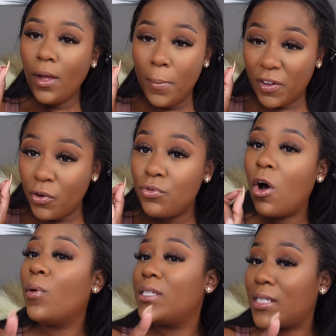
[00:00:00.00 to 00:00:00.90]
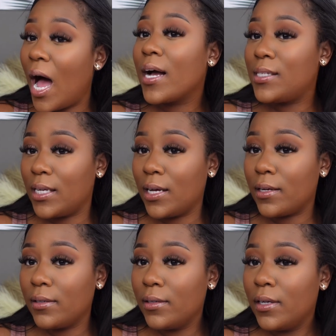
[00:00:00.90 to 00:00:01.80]
But if you know it's toxic,
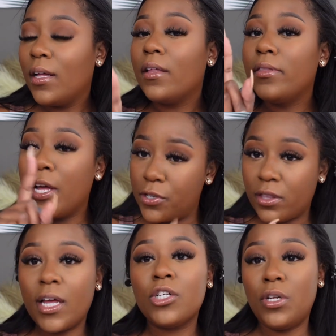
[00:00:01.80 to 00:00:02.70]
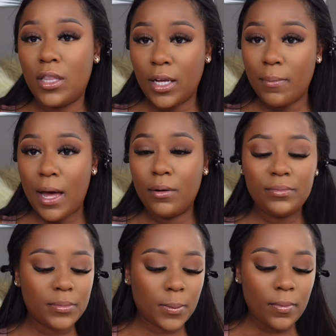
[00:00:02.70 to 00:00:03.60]
these are the things you need to think about.
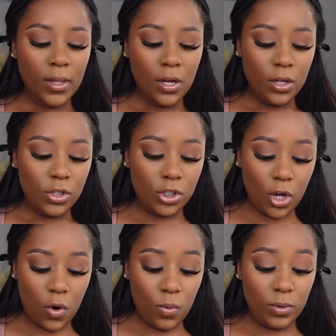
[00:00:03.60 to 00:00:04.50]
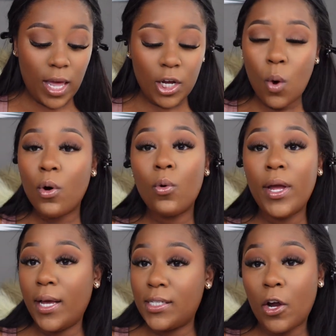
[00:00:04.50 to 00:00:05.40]
So let go of who
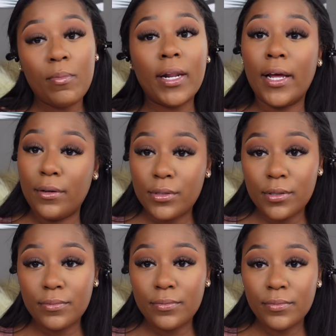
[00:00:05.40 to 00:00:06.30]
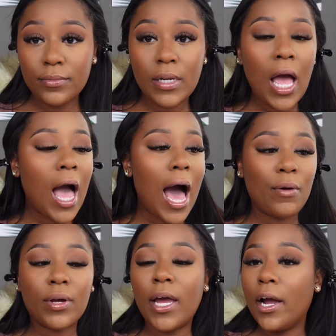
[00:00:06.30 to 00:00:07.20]
he is to everybody else. I
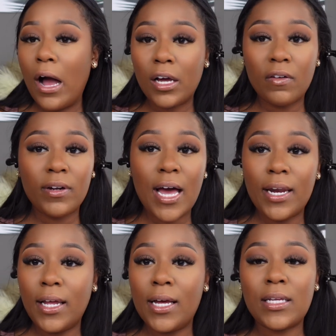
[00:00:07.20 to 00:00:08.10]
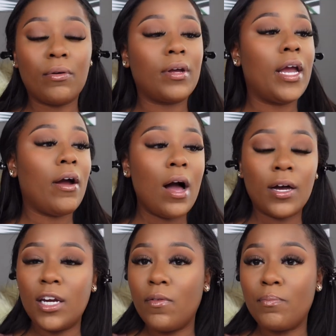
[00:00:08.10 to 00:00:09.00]
don't care how good of a dad he is. I don't care how
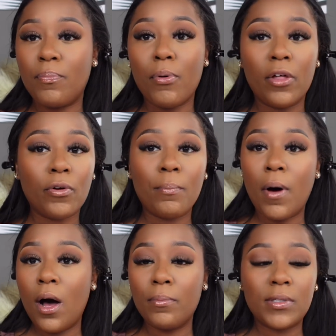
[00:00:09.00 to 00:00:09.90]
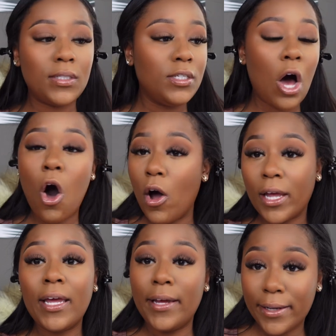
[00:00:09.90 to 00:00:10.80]
good of a brother, mom, dog
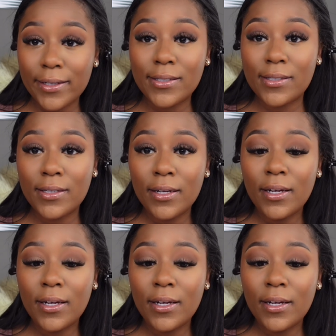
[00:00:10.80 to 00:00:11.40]
he is.